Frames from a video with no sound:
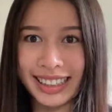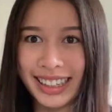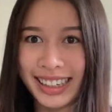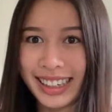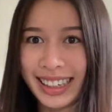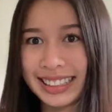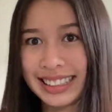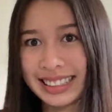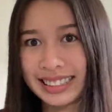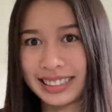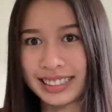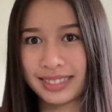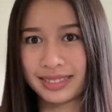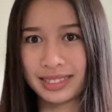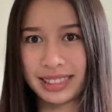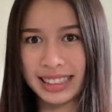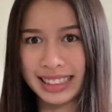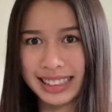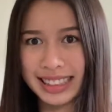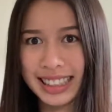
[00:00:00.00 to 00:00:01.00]
I guess it'll
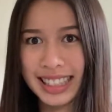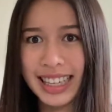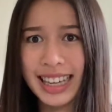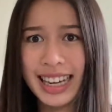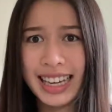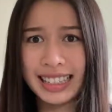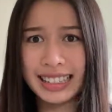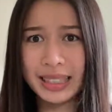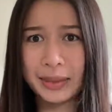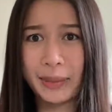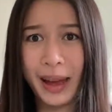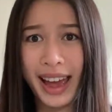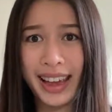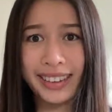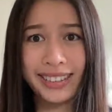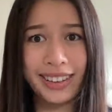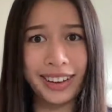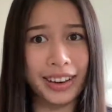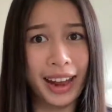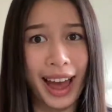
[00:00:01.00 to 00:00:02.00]

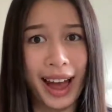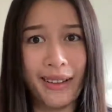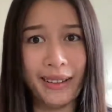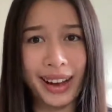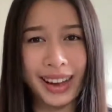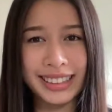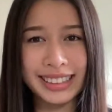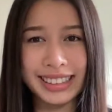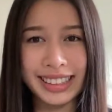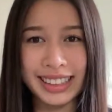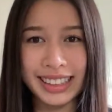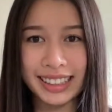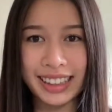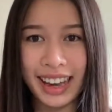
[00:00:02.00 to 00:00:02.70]
depend on how I did.